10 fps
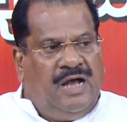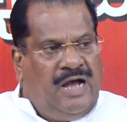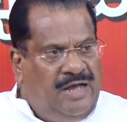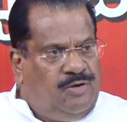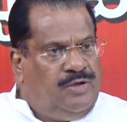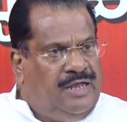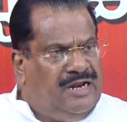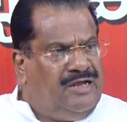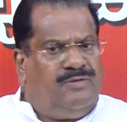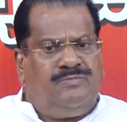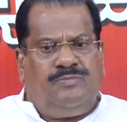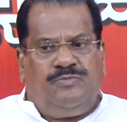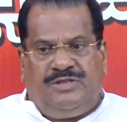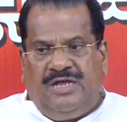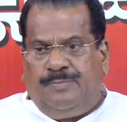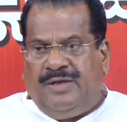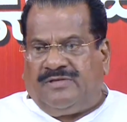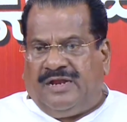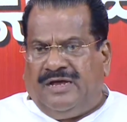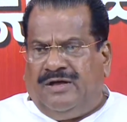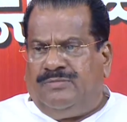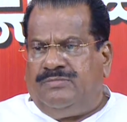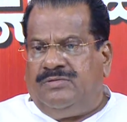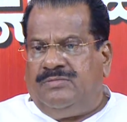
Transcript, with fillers: Aru Girangam, Vidya Piasarangam,